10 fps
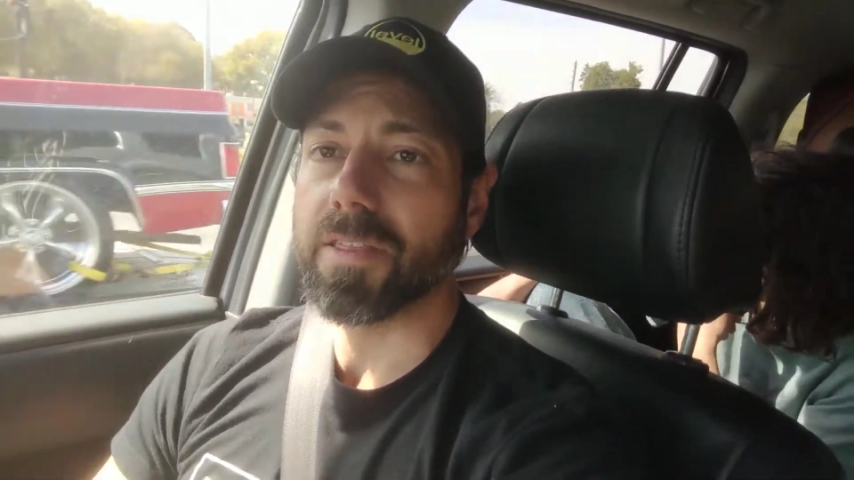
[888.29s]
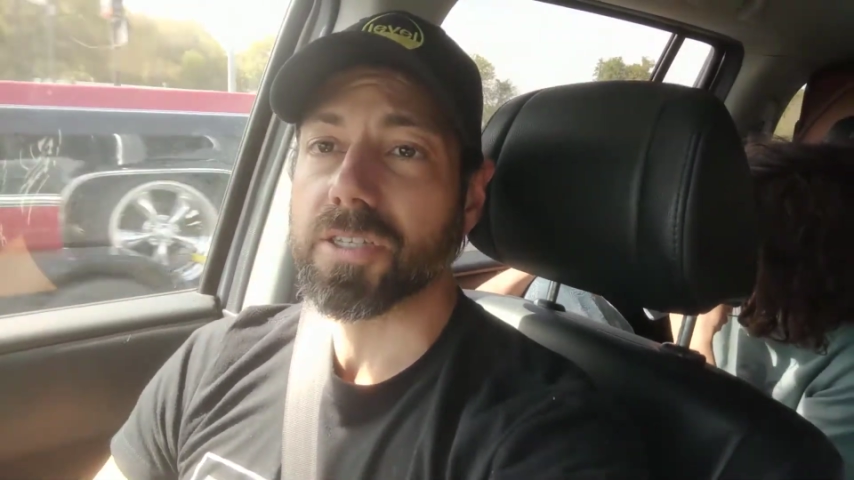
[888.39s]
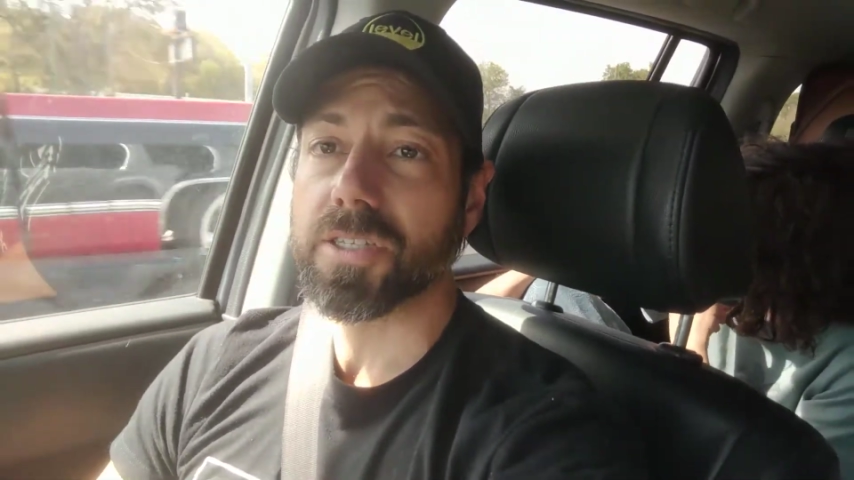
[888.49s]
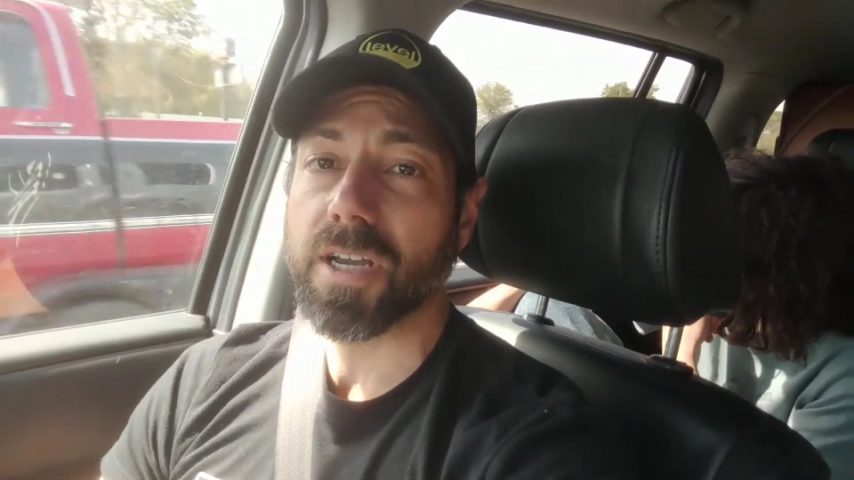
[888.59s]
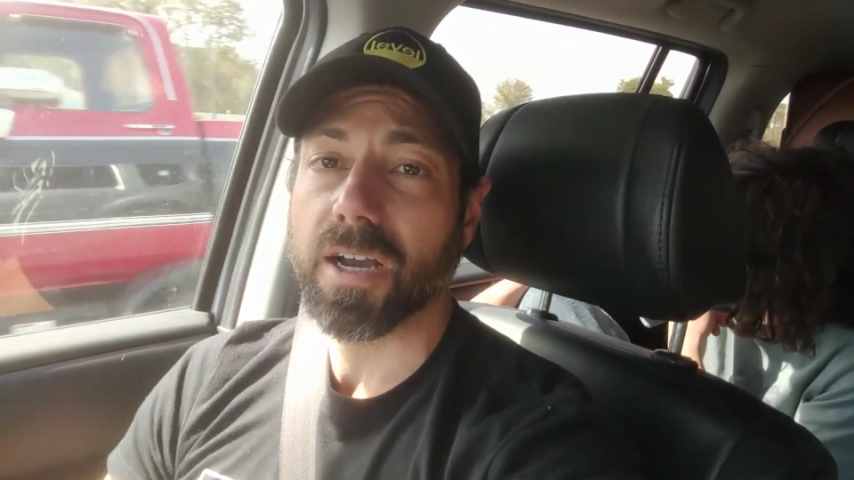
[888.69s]
The
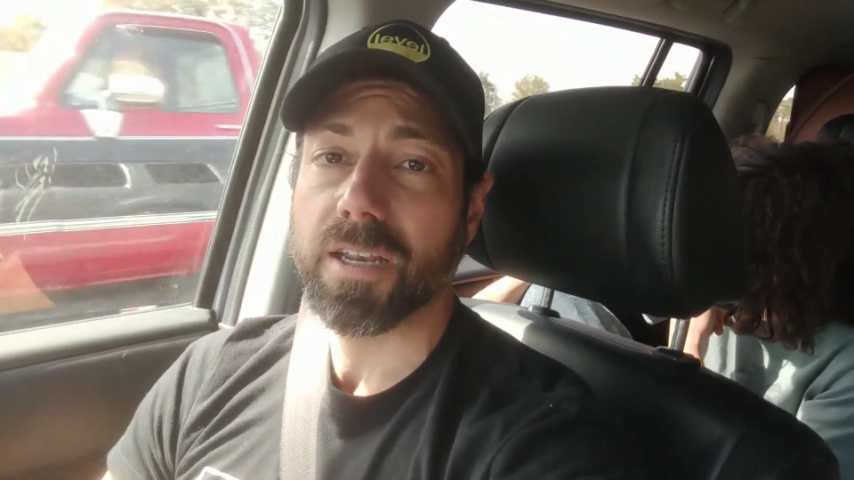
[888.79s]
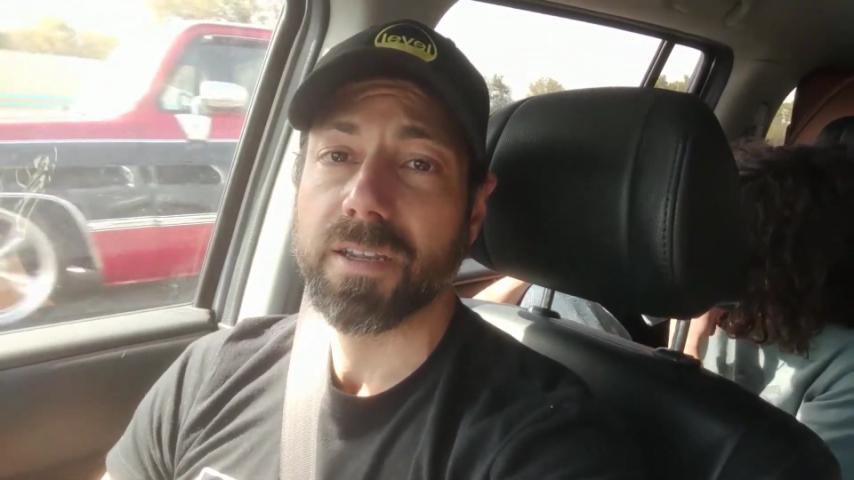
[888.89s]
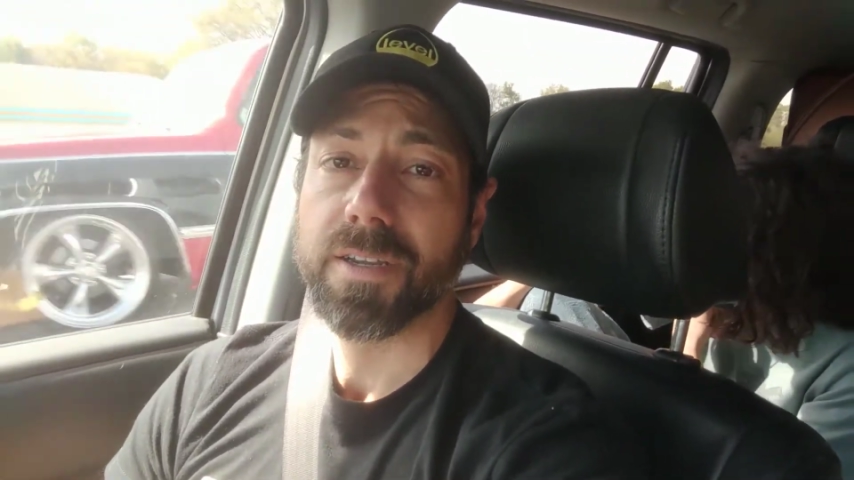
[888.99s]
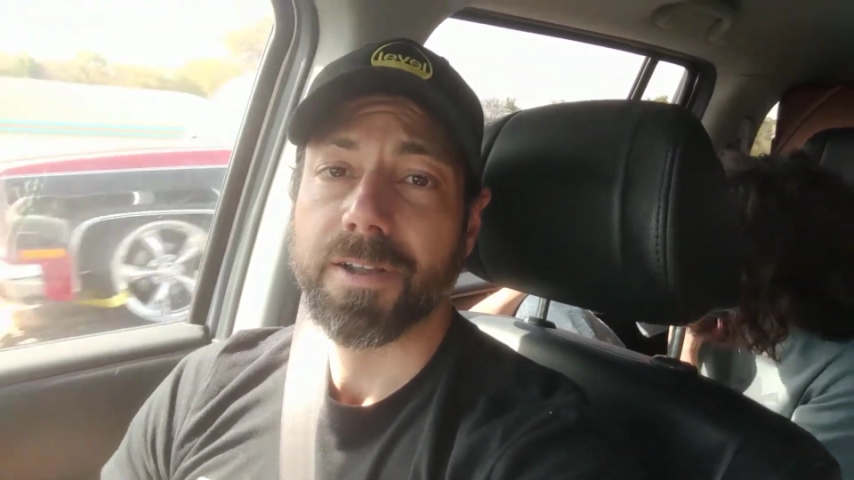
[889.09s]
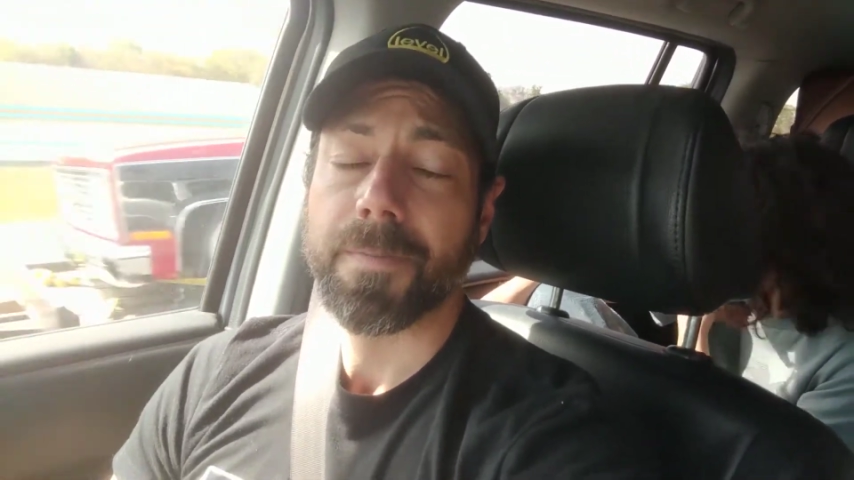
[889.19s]
sun
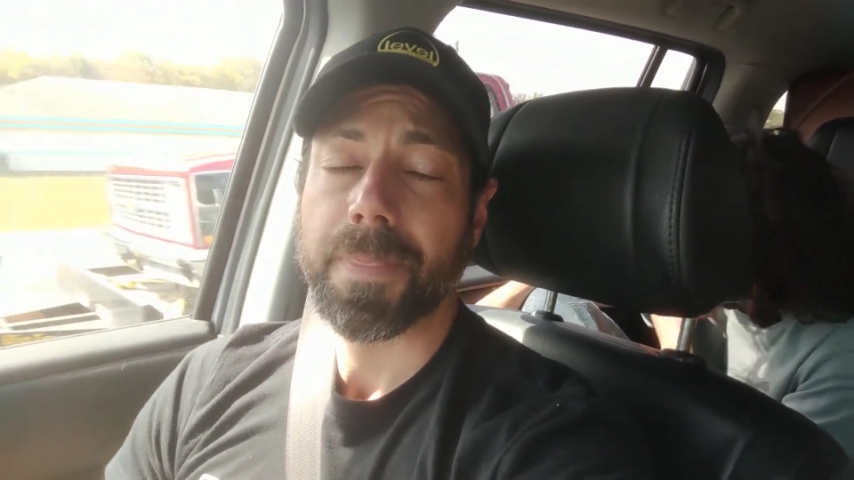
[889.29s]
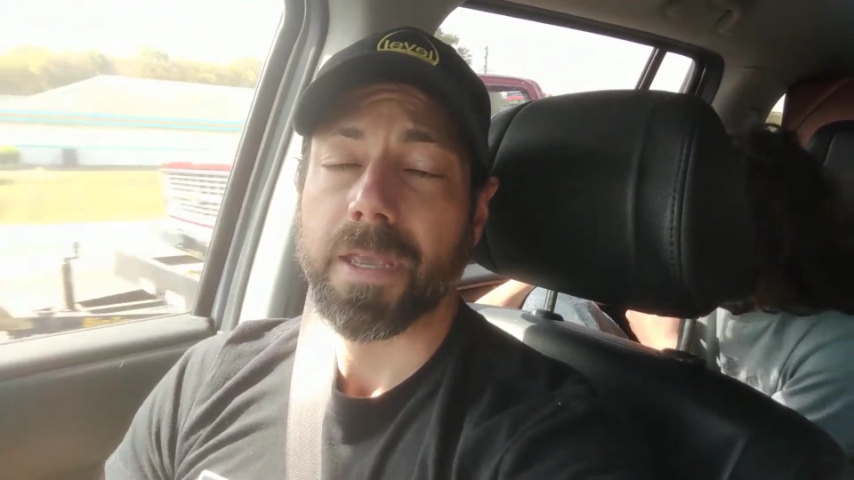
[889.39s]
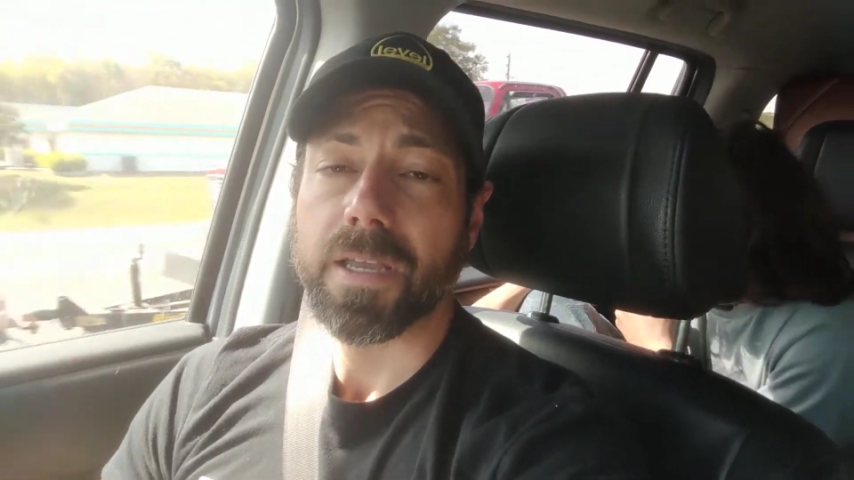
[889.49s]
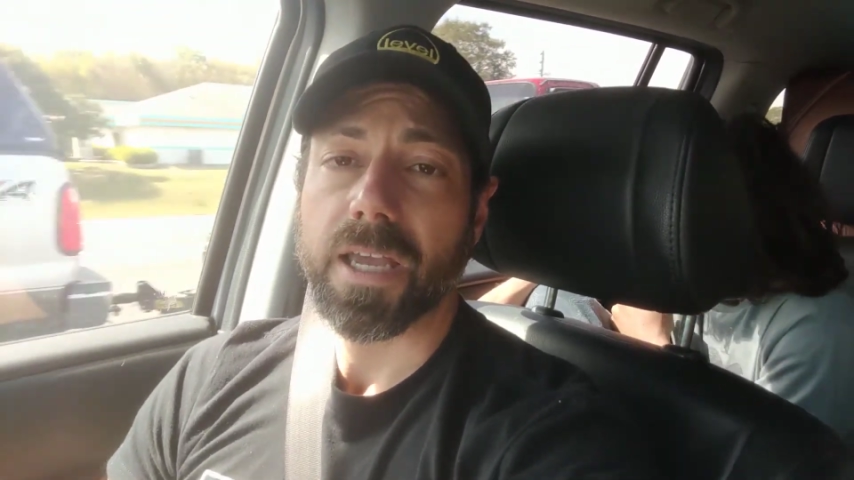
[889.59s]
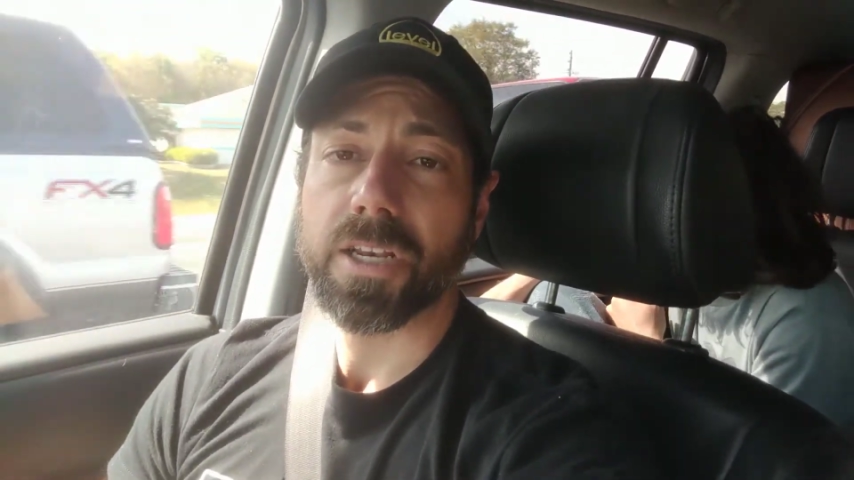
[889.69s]

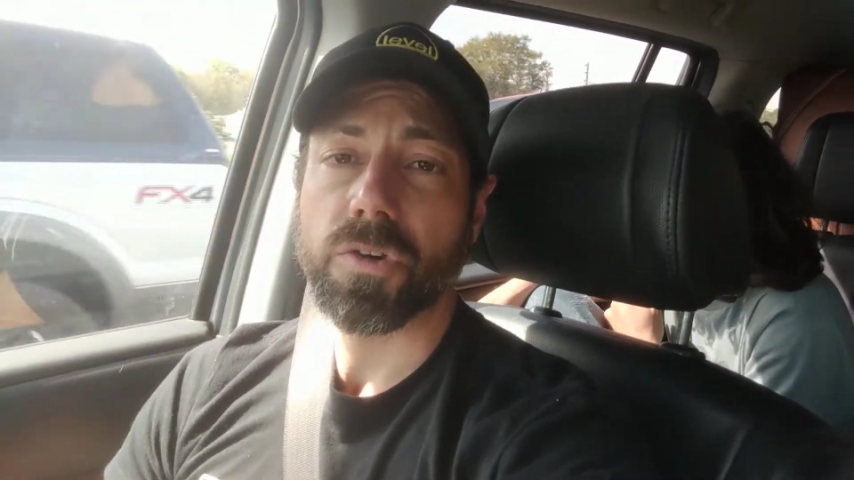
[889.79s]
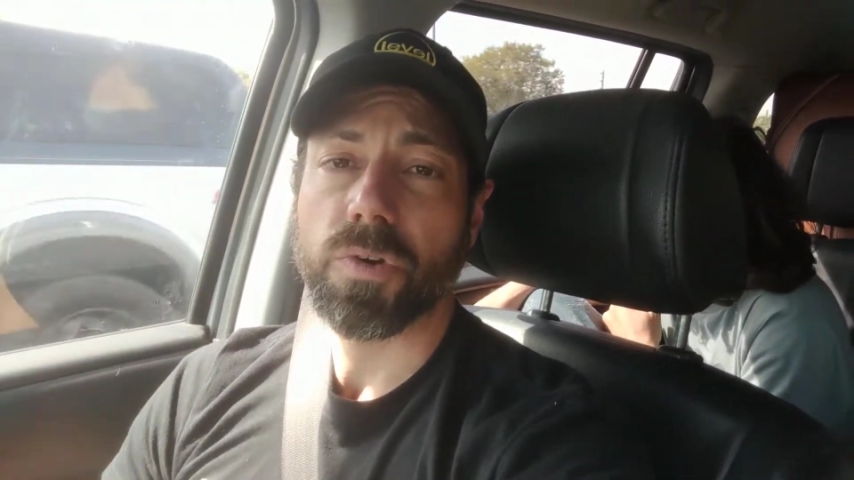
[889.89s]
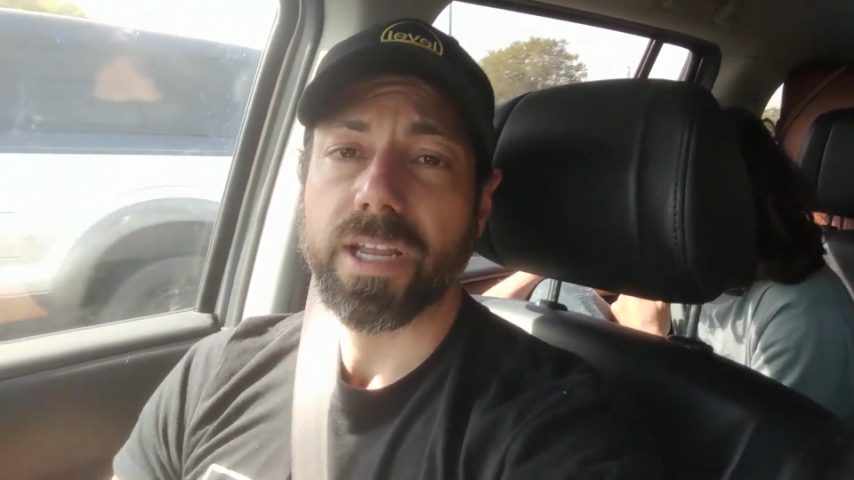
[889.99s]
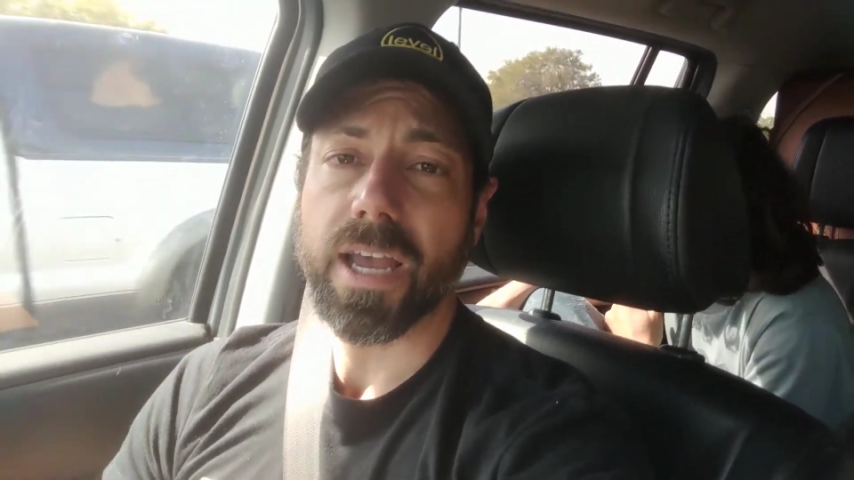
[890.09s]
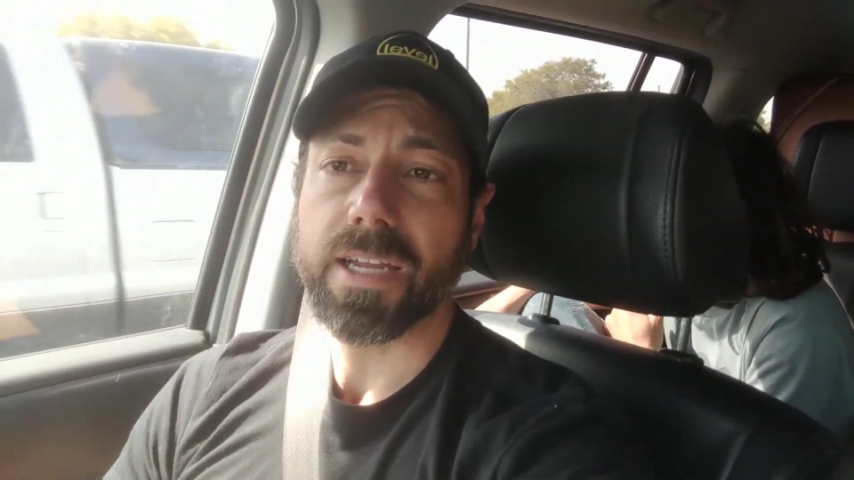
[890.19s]
can
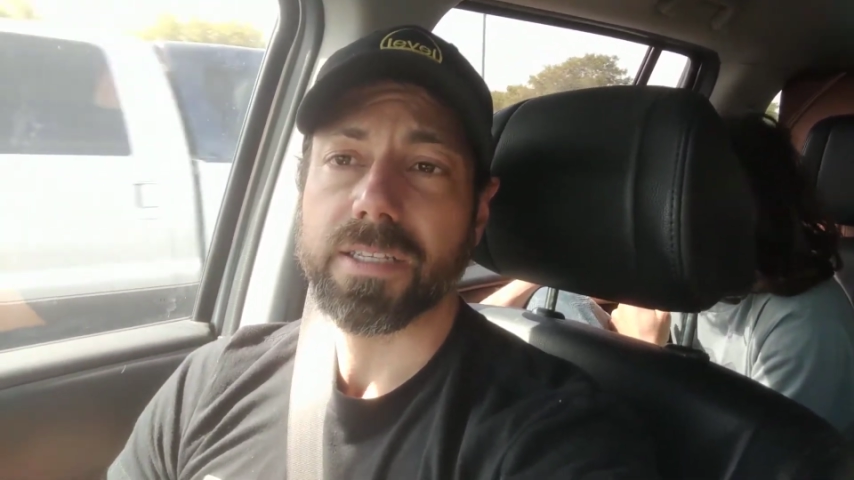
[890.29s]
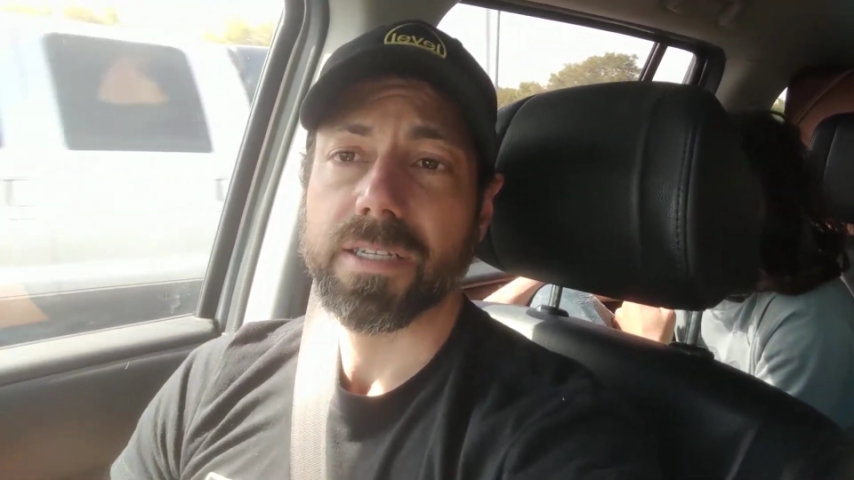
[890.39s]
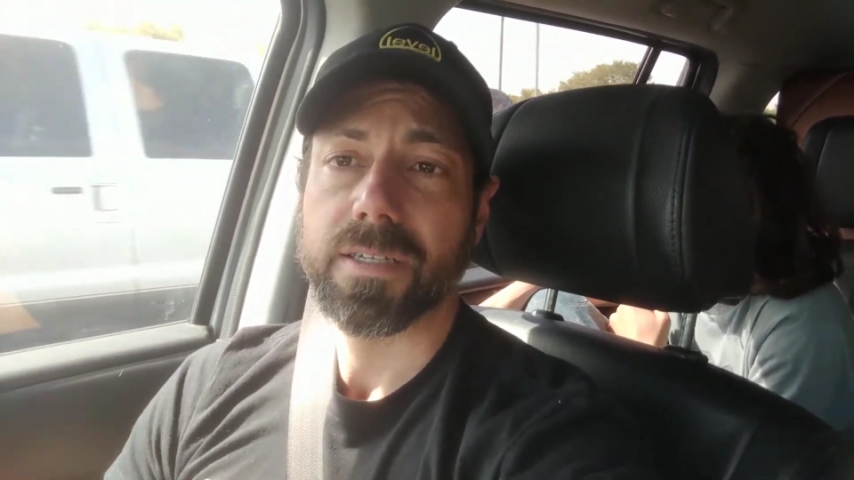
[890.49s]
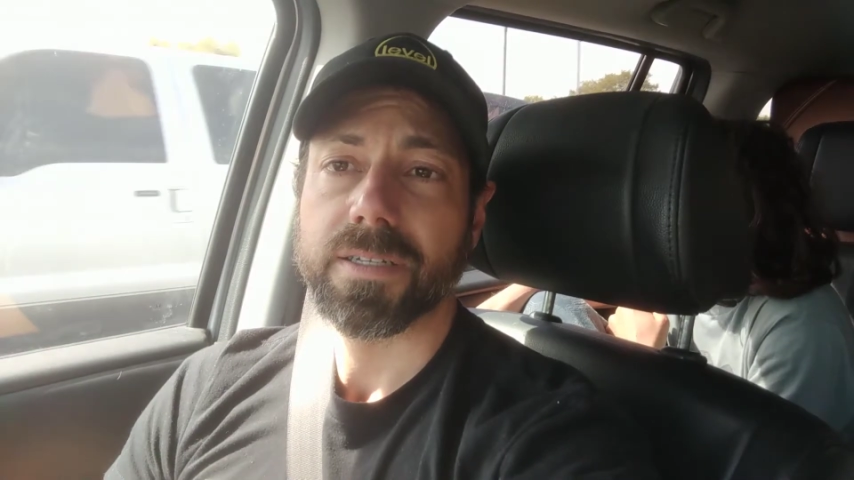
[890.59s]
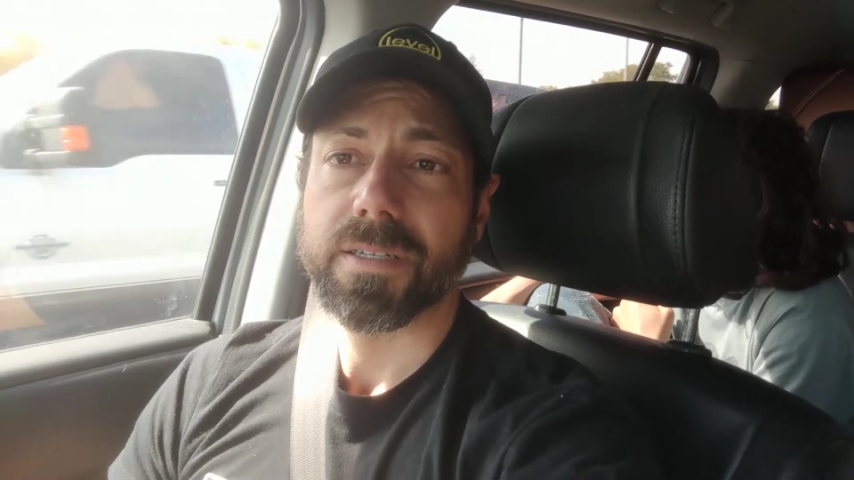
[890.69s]
create